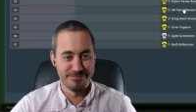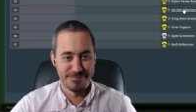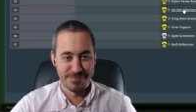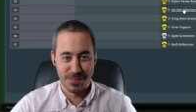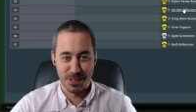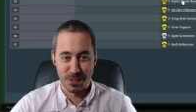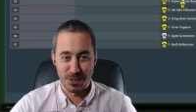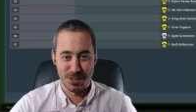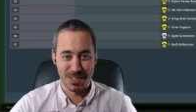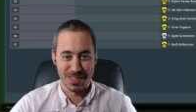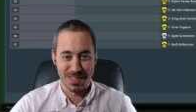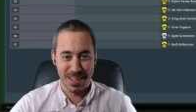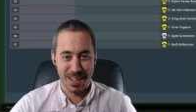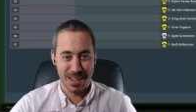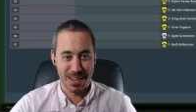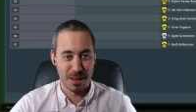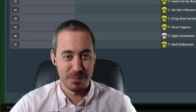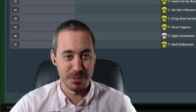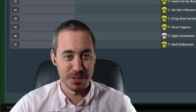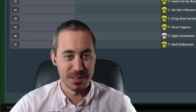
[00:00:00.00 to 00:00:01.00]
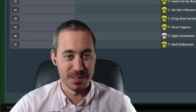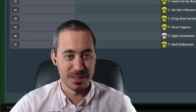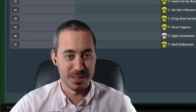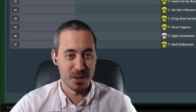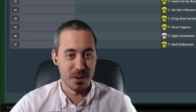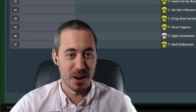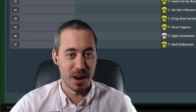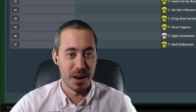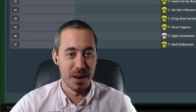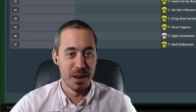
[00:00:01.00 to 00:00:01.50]
There's just not options.
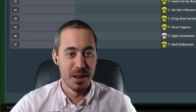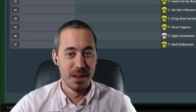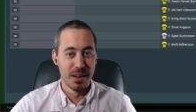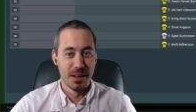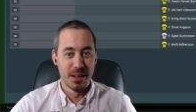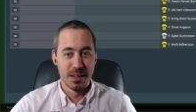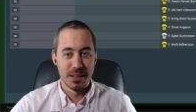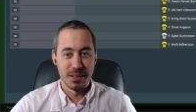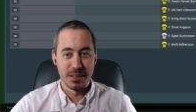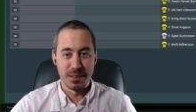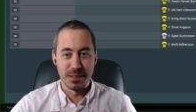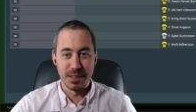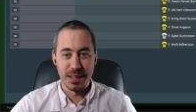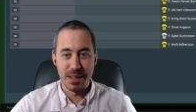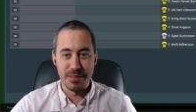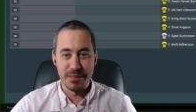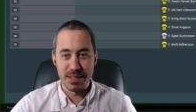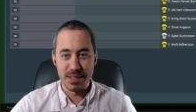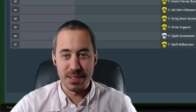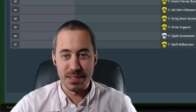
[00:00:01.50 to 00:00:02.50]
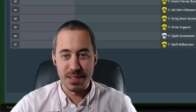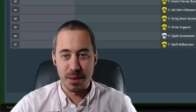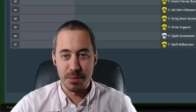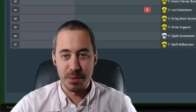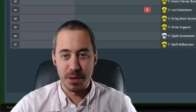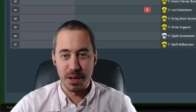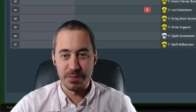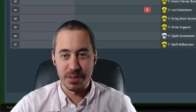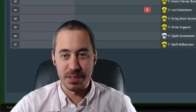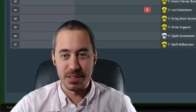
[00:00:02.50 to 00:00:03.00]
All right. Levi's
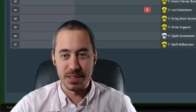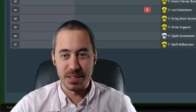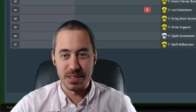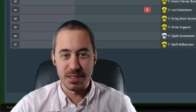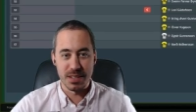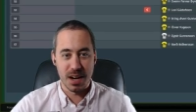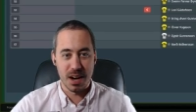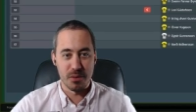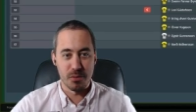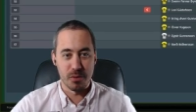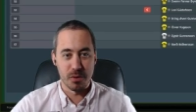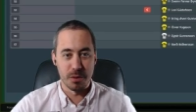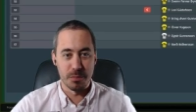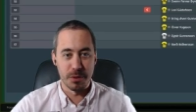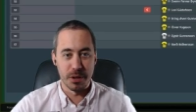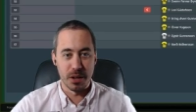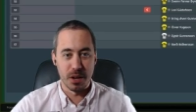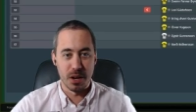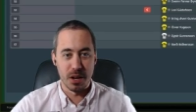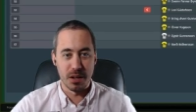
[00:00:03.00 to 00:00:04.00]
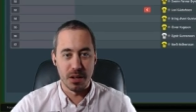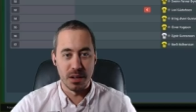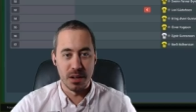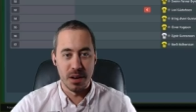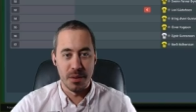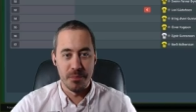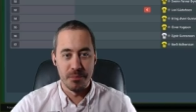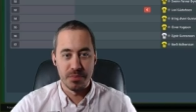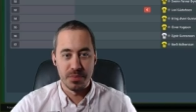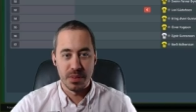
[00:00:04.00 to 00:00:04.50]
coming off because he's tired. We're going to bring on
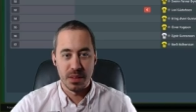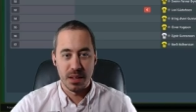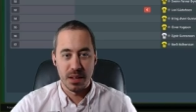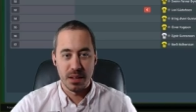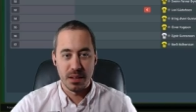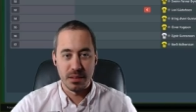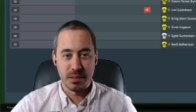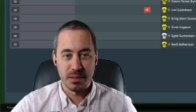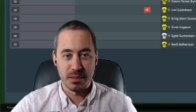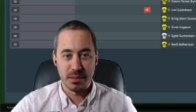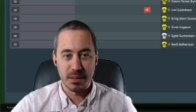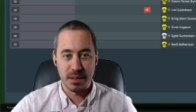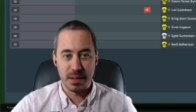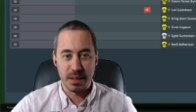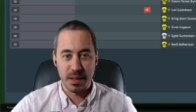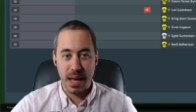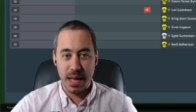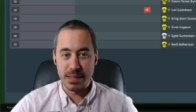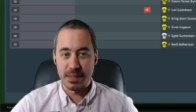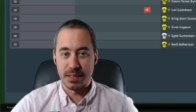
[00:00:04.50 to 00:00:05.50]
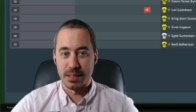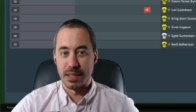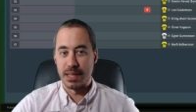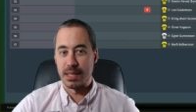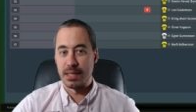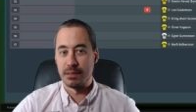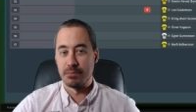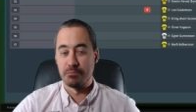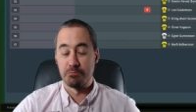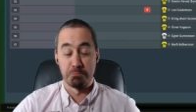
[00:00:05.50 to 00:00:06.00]

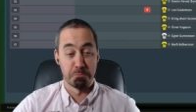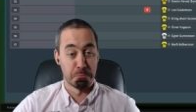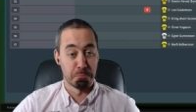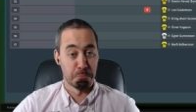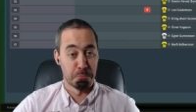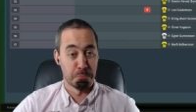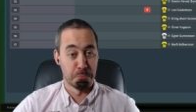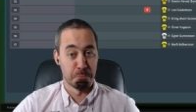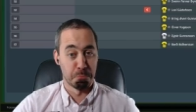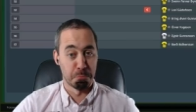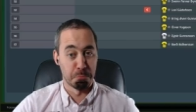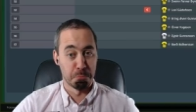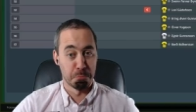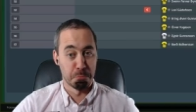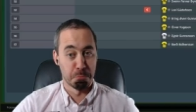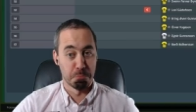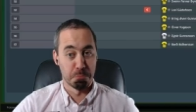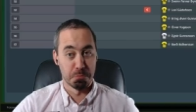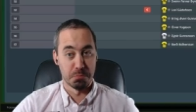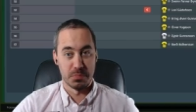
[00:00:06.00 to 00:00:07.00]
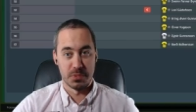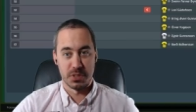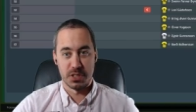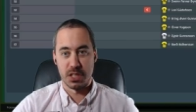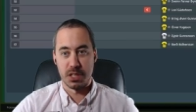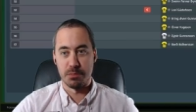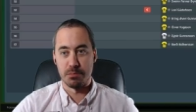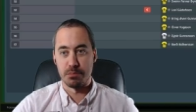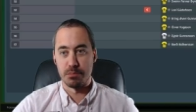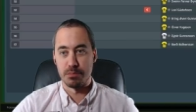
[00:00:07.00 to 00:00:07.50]
Atli.
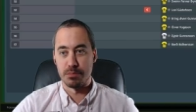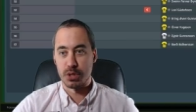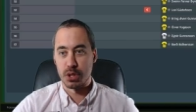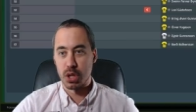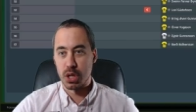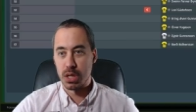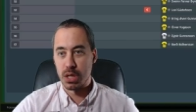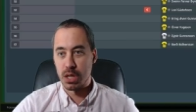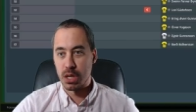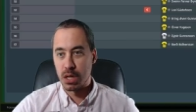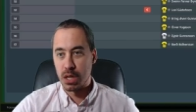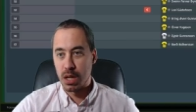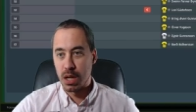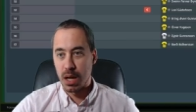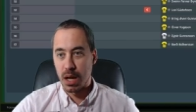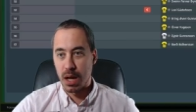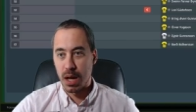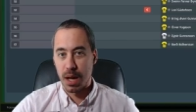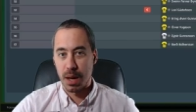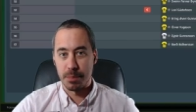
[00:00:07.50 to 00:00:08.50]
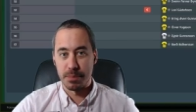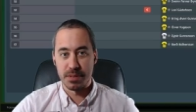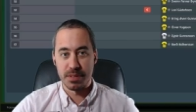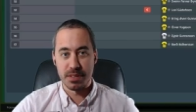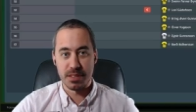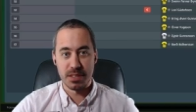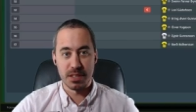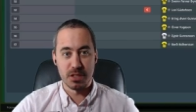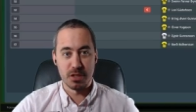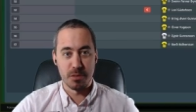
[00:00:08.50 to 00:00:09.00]
Seems good. Um,
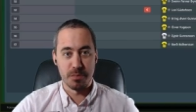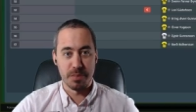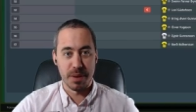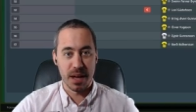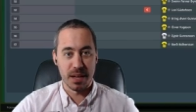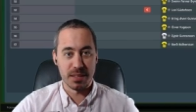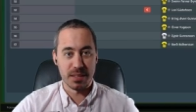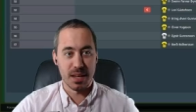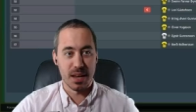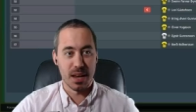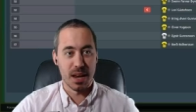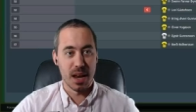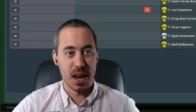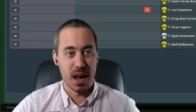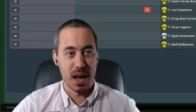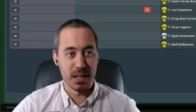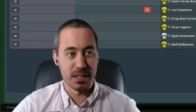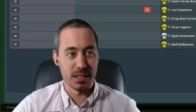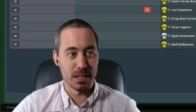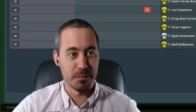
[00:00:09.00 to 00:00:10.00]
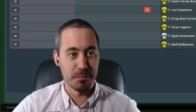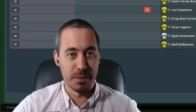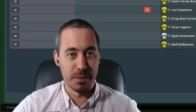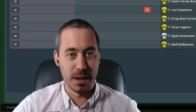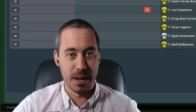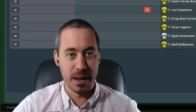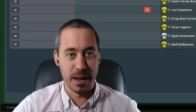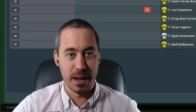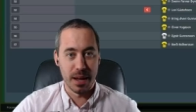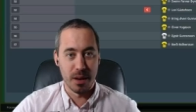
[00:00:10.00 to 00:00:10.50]
center backs not
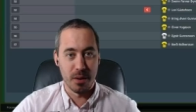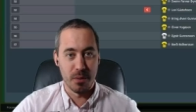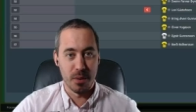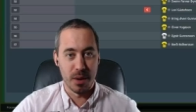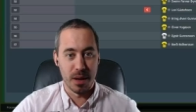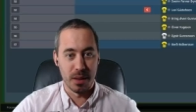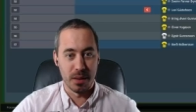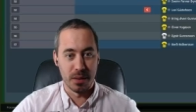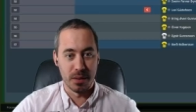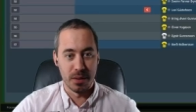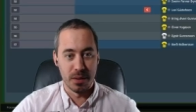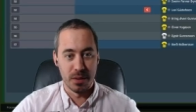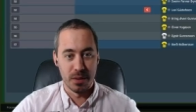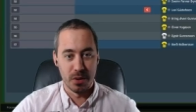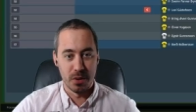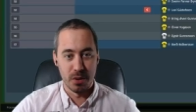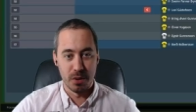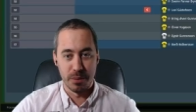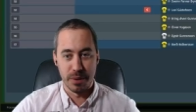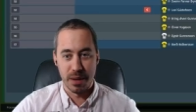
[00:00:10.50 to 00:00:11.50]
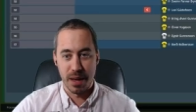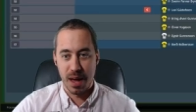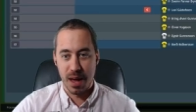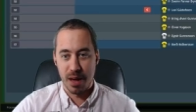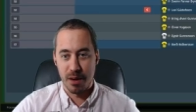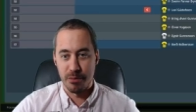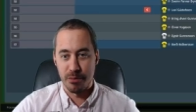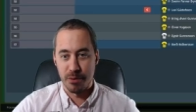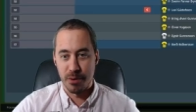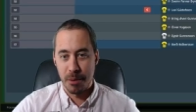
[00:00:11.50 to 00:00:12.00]
playing well. Who do we
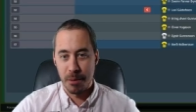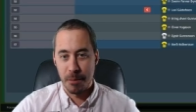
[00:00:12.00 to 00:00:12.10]
have?